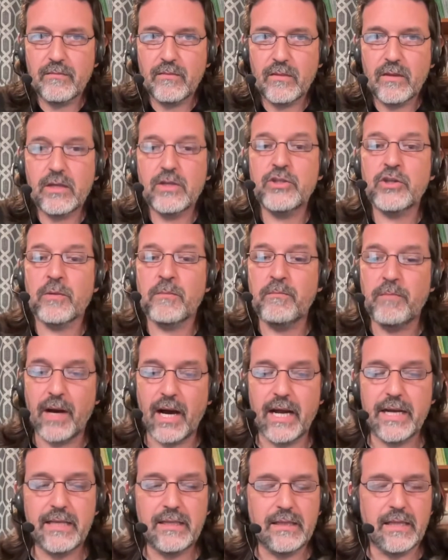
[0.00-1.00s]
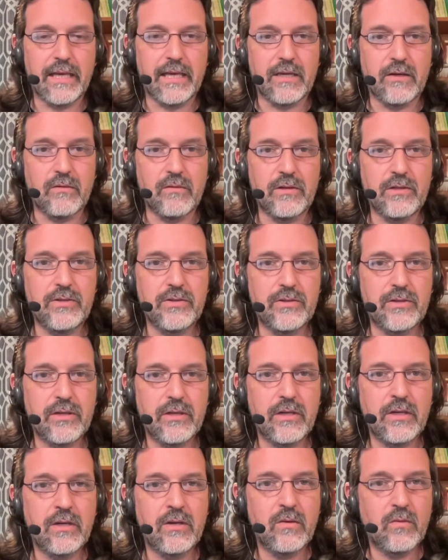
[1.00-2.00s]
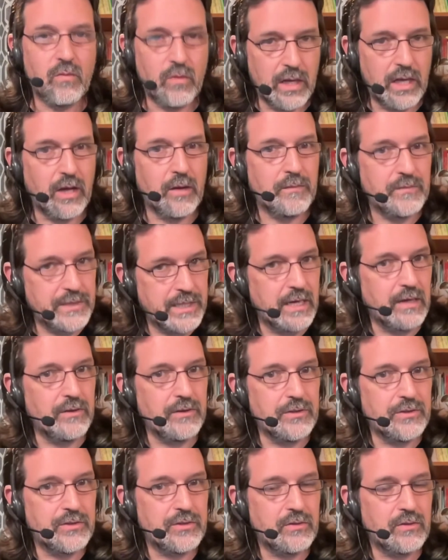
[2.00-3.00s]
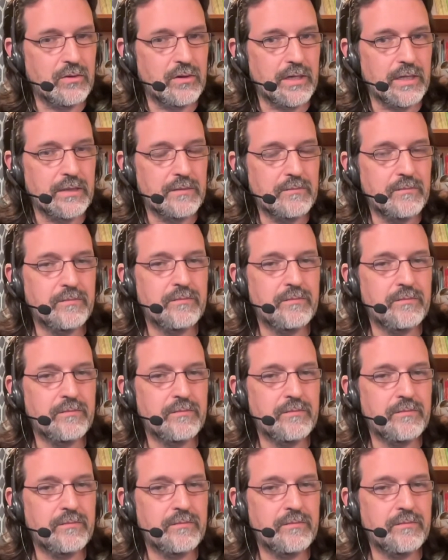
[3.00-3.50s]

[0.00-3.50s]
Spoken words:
Because your body language will help tell the story.